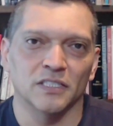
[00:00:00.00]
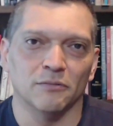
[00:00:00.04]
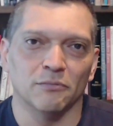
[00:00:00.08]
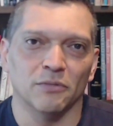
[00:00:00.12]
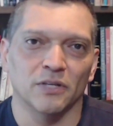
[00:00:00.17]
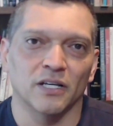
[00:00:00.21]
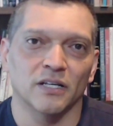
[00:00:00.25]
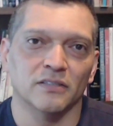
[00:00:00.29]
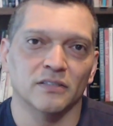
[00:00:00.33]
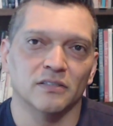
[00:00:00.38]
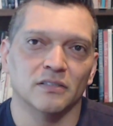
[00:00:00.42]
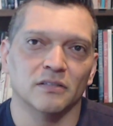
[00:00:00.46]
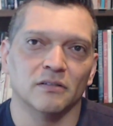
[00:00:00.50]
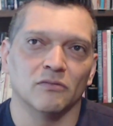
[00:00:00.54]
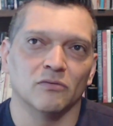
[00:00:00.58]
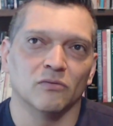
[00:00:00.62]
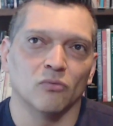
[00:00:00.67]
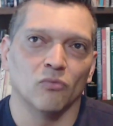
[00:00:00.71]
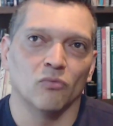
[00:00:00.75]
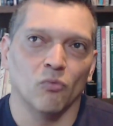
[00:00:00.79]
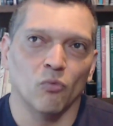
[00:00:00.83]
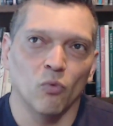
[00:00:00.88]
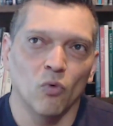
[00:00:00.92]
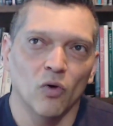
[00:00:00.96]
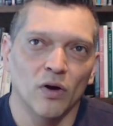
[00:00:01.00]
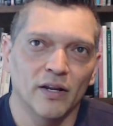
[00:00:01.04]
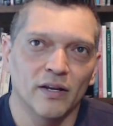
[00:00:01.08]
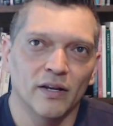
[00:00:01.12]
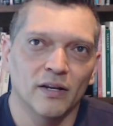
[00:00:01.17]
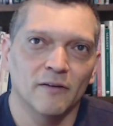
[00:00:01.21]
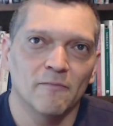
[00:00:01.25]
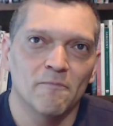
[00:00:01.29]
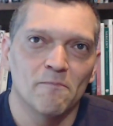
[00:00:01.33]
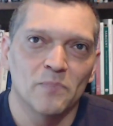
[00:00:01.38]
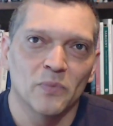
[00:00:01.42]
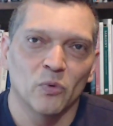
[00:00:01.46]
Because
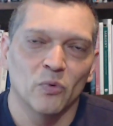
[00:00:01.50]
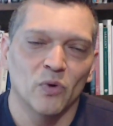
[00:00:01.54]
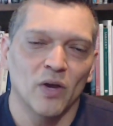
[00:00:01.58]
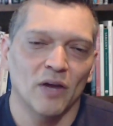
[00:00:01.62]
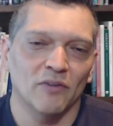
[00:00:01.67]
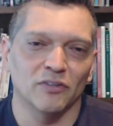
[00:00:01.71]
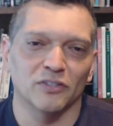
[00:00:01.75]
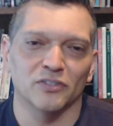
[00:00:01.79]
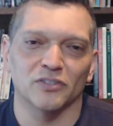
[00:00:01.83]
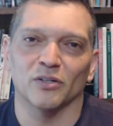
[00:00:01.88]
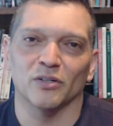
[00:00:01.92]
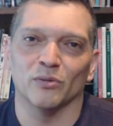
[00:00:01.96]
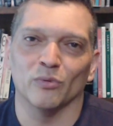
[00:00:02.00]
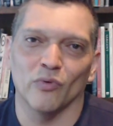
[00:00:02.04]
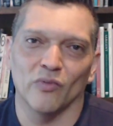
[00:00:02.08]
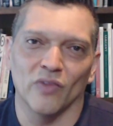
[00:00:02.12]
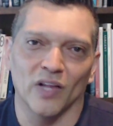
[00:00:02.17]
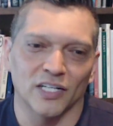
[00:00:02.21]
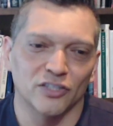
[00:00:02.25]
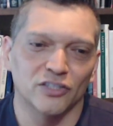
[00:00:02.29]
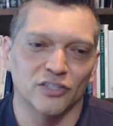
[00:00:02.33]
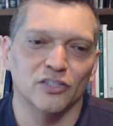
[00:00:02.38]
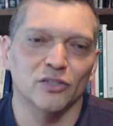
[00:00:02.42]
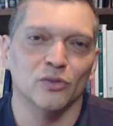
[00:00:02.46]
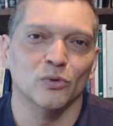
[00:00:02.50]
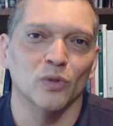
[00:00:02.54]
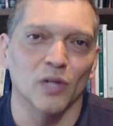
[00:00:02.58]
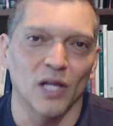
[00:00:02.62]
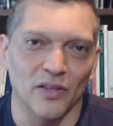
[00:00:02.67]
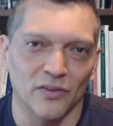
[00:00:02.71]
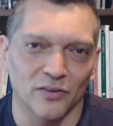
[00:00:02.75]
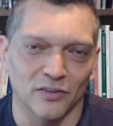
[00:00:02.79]
one, we have this term of like shoe leather.